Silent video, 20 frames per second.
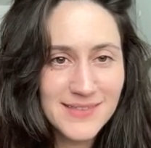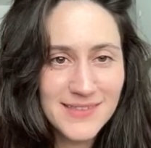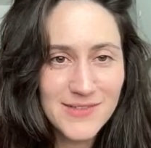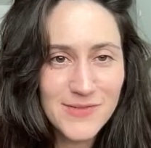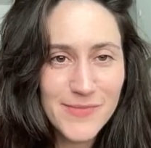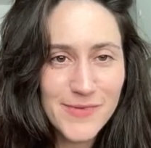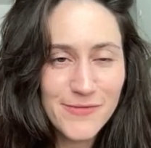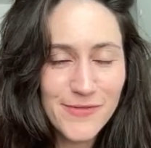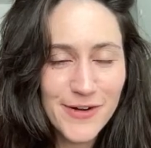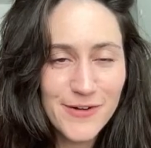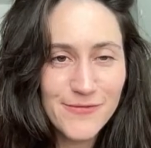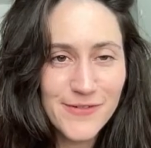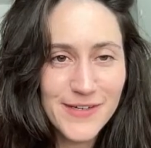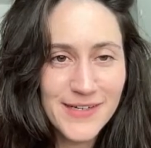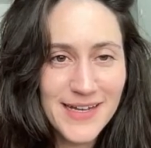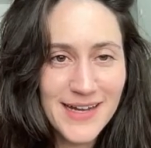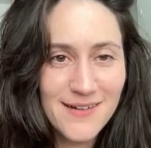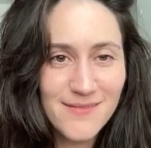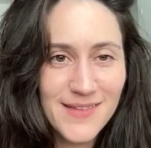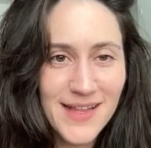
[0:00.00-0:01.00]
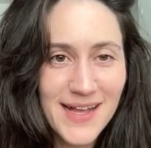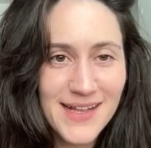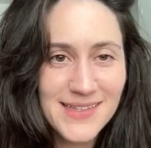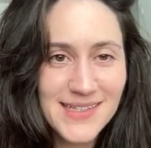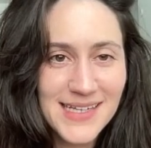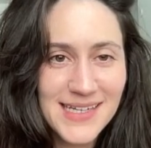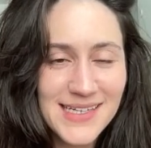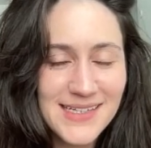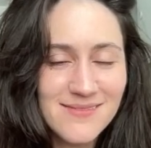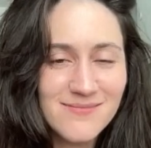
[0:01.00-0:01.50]
It would be very fun to have that. They
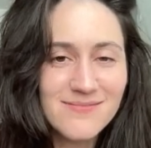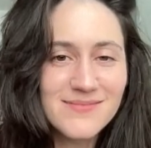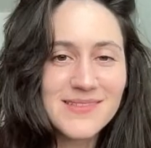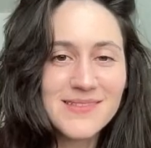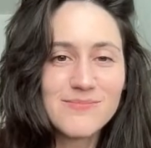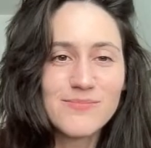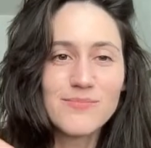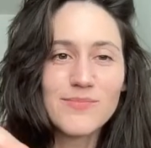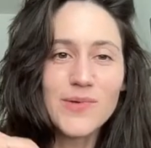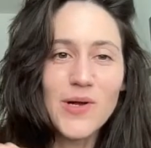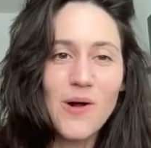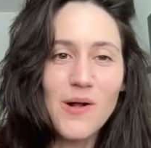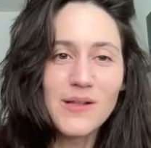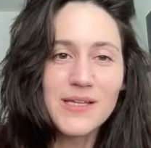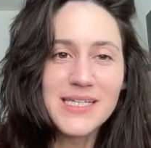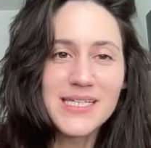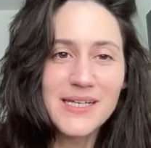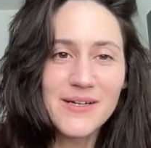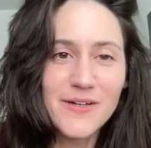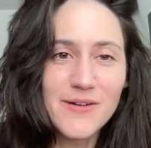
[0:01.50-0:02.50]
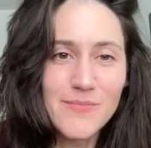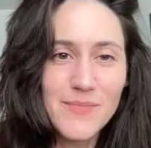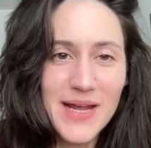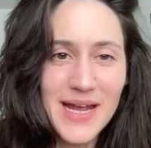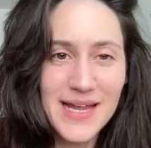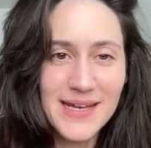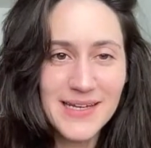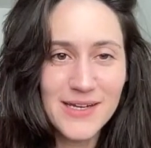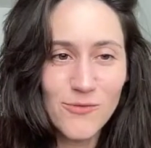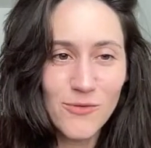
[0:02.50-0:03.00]
can call in their
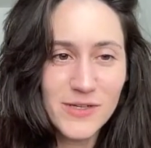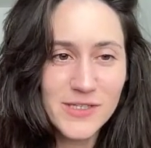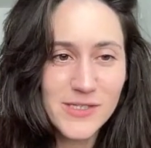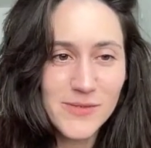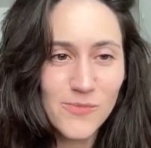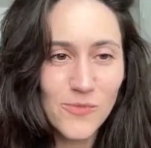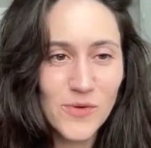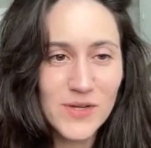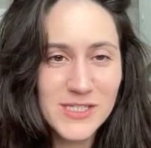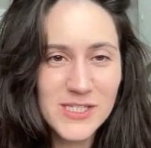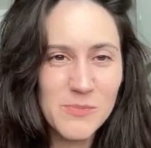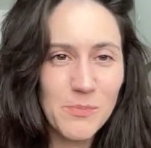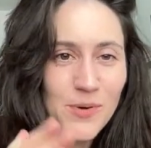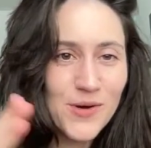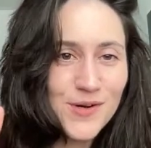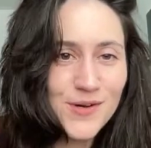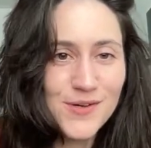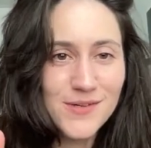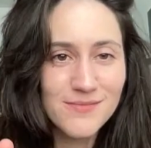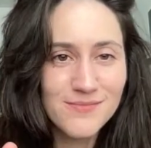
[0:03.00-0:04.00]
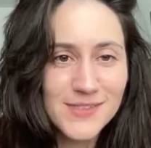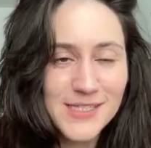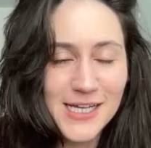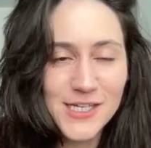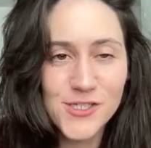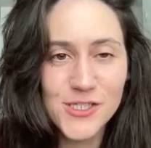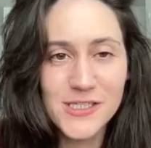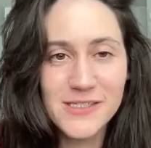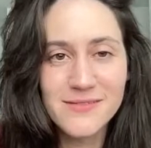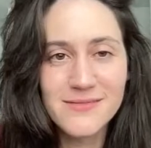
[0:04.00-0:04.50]
companion once per
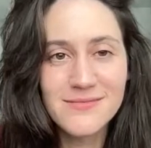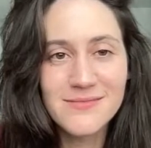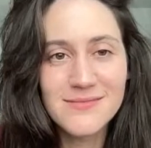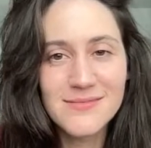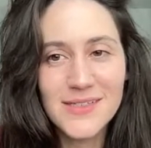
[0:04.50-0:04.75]
session.